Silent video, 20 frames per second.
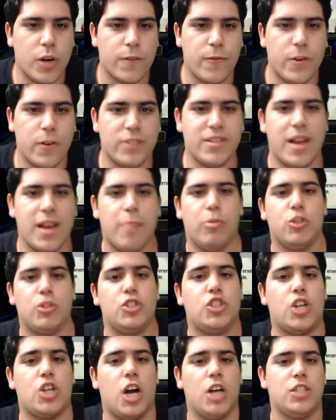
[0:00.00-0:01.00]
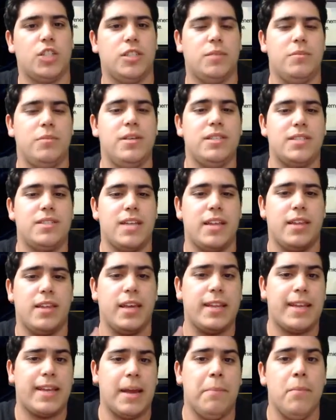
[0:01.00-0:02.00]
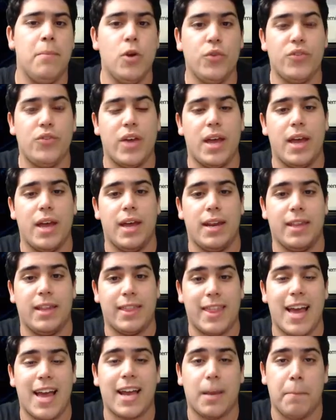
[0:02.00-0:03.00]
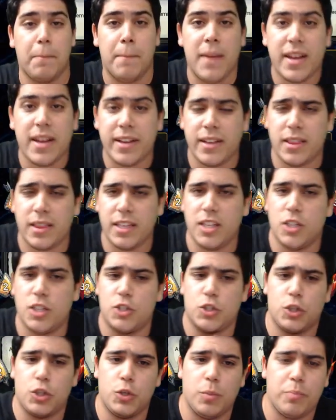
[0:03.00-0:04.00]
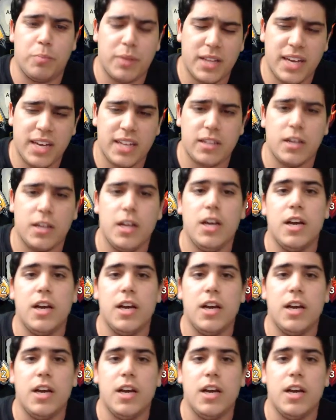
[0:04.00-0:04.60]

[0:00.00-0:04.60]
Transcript: For example, charge, it means that it can move and attack immediately the turn you play it,